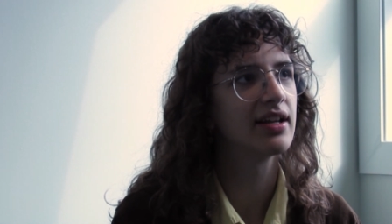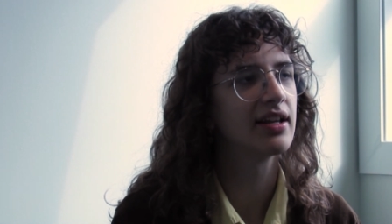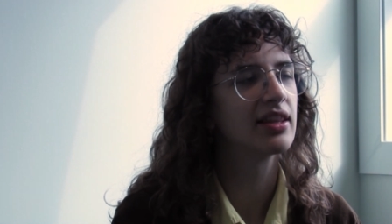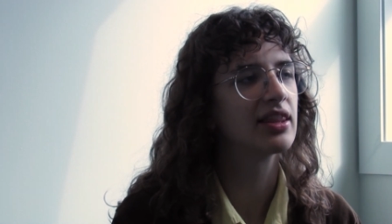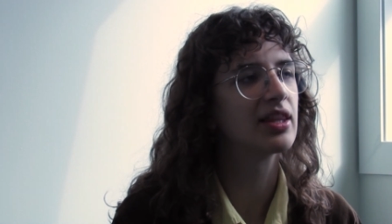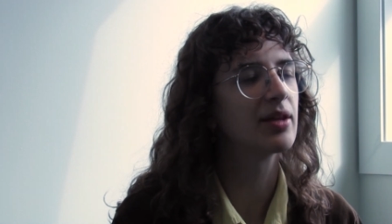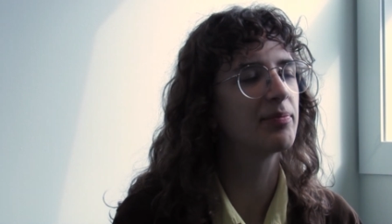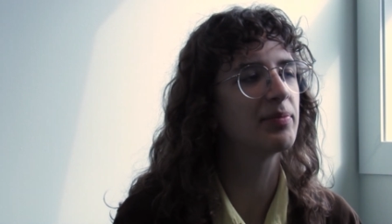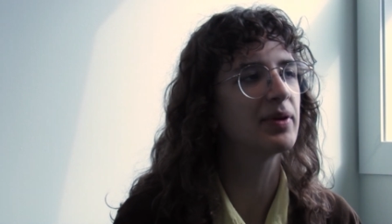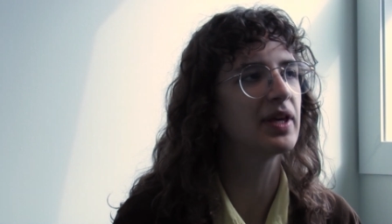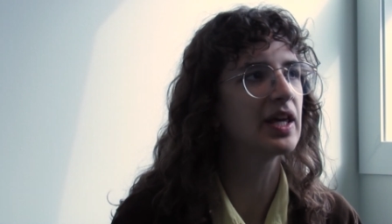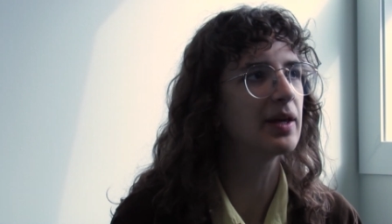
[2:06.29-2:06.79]

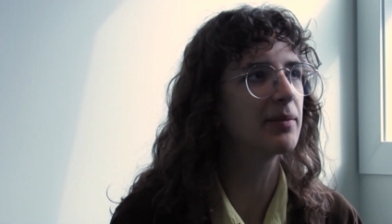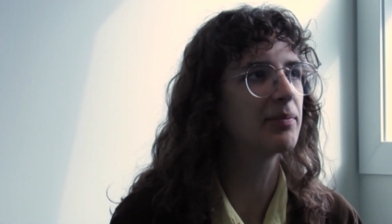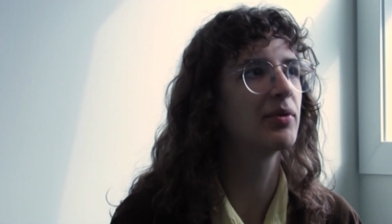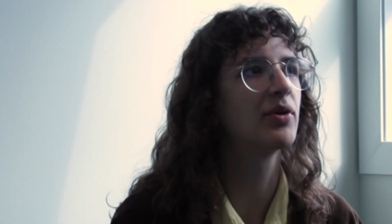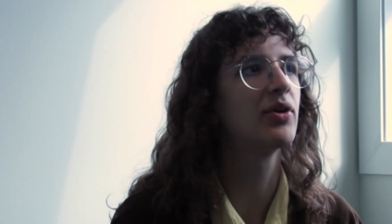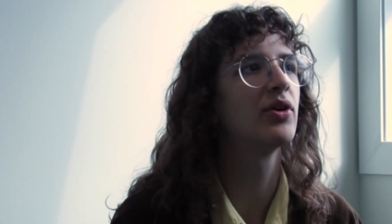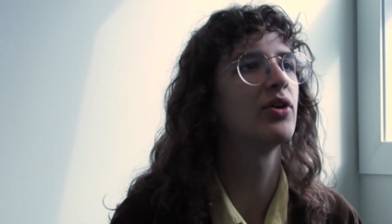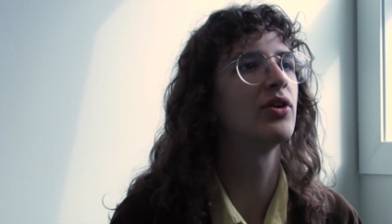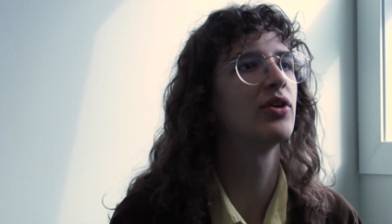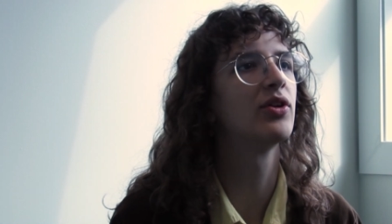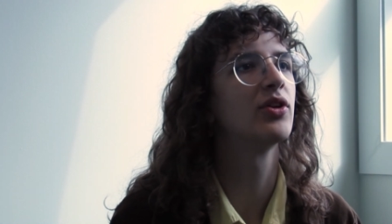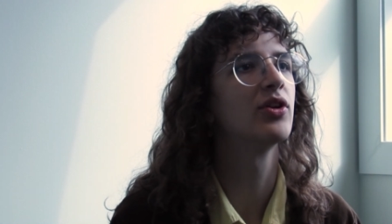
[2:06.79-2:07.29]
the
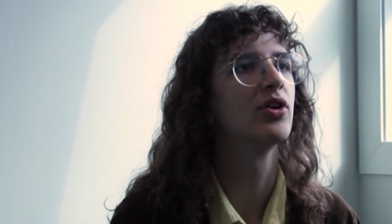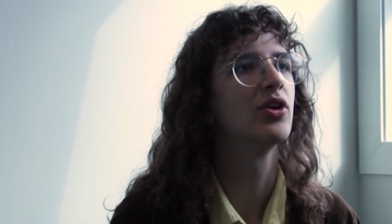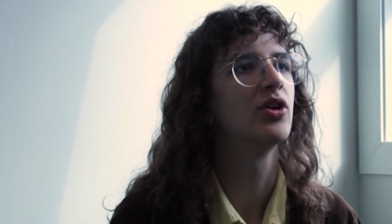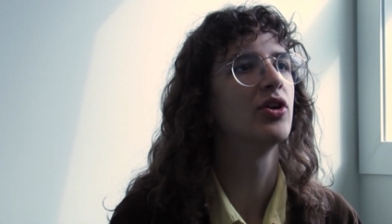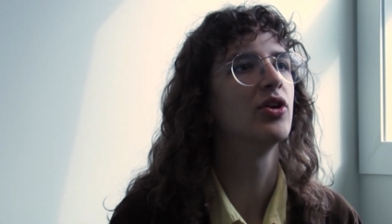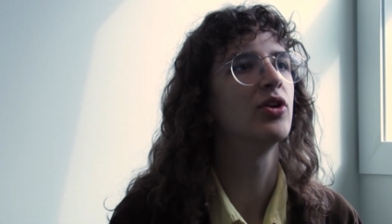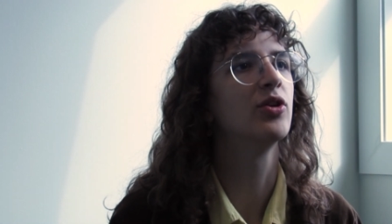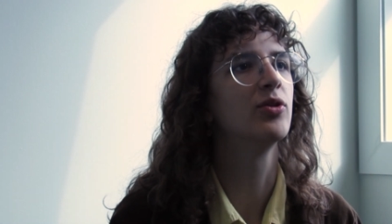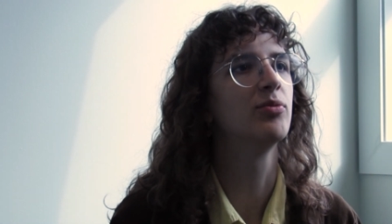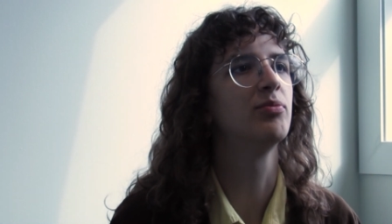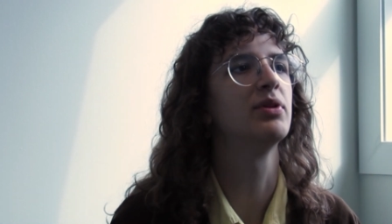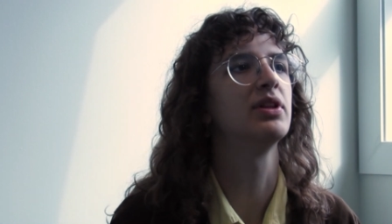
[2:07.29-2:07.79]
people
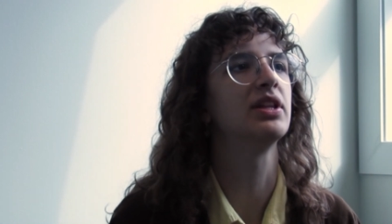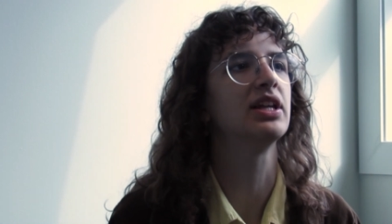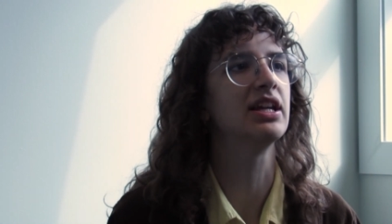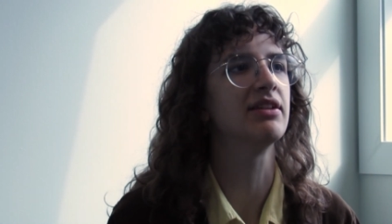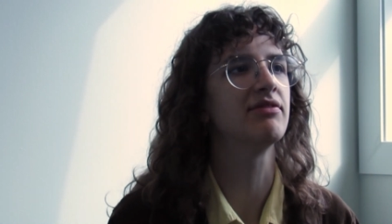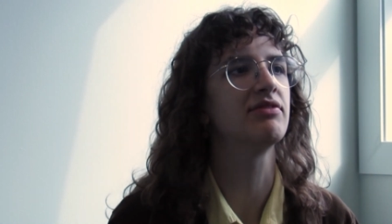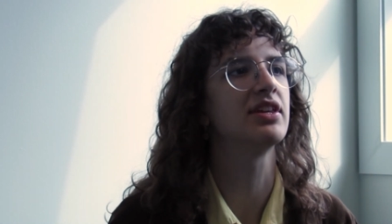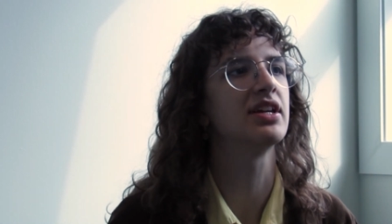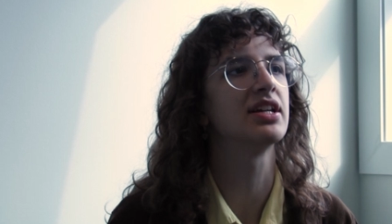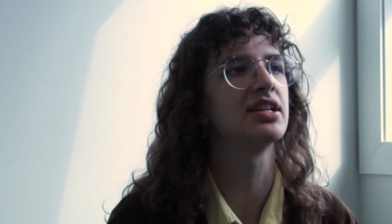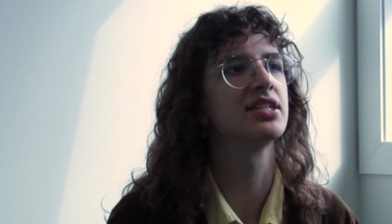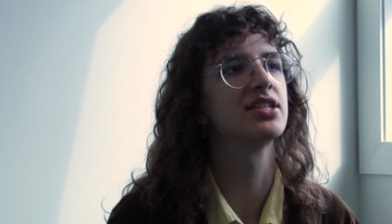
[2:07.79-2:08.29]
who
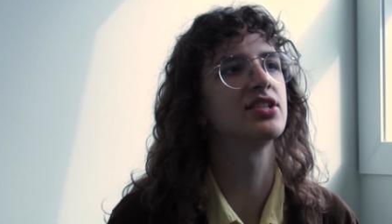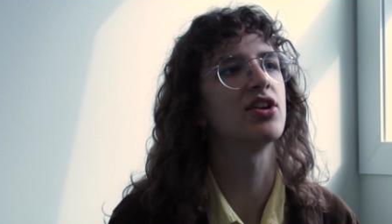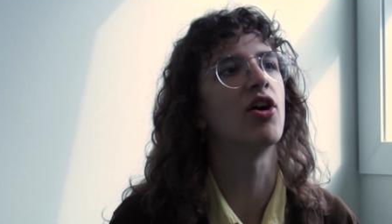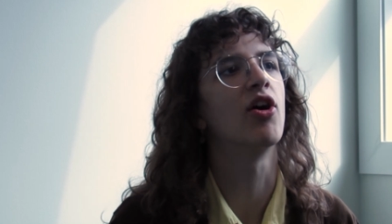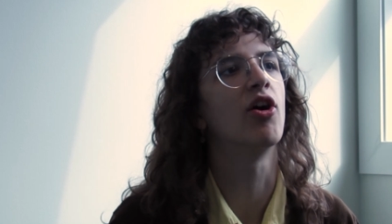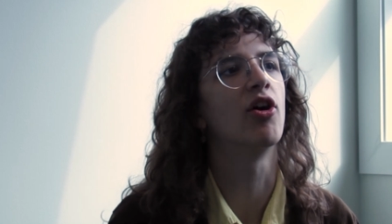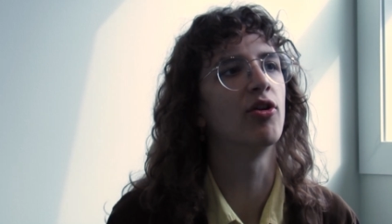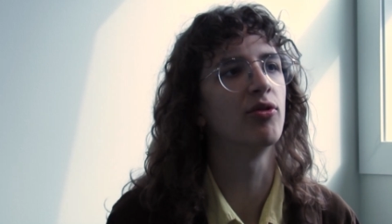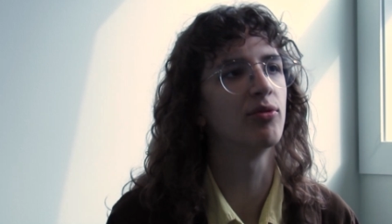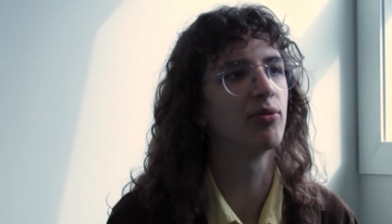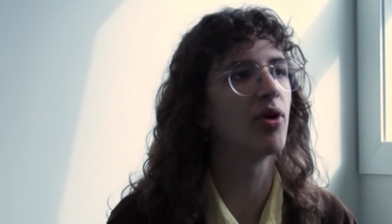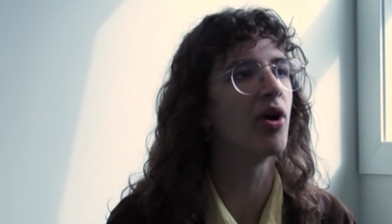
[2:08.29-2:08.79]
believe this
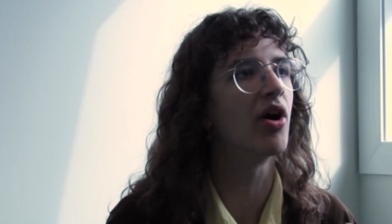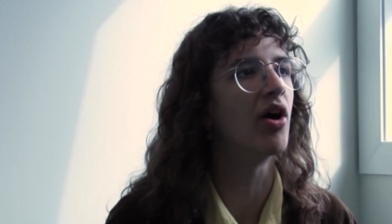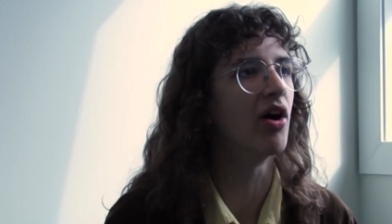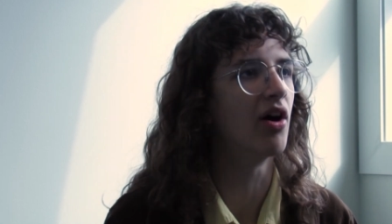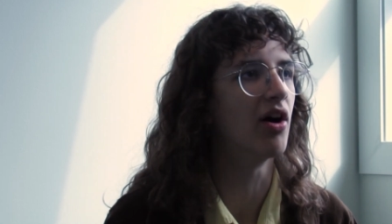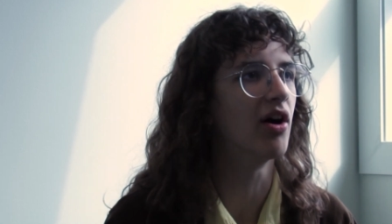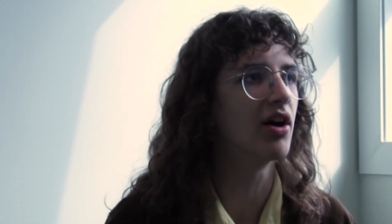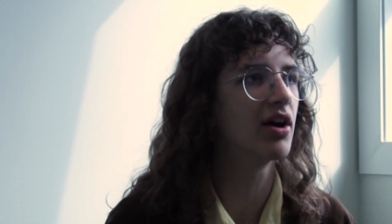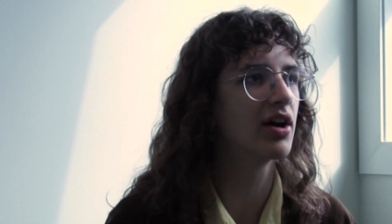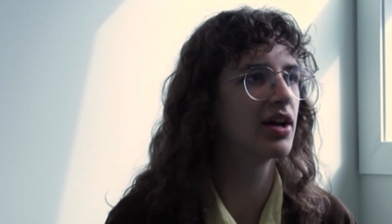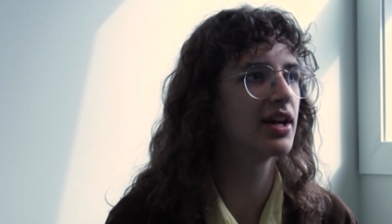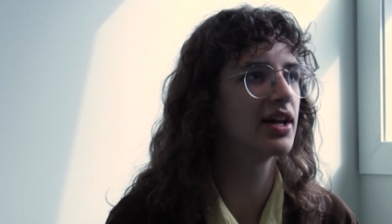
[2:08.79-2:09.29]
are
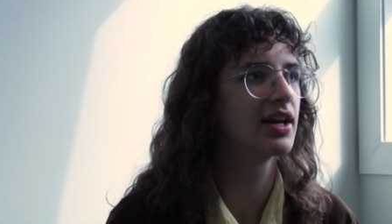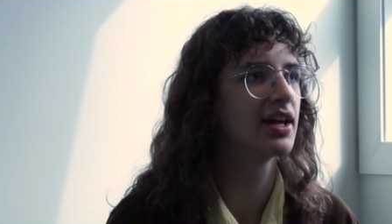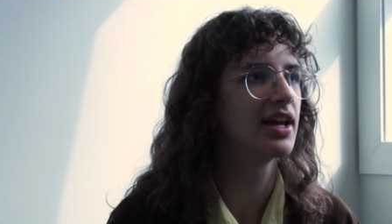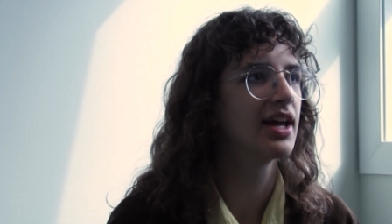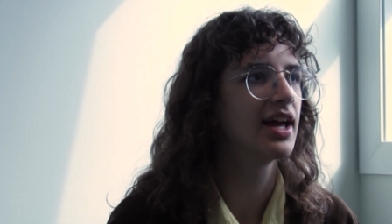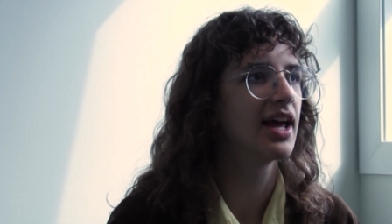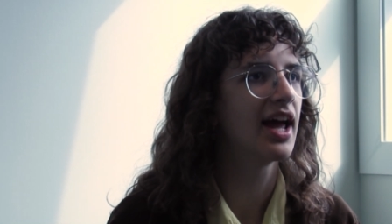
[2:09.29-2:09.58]
wrong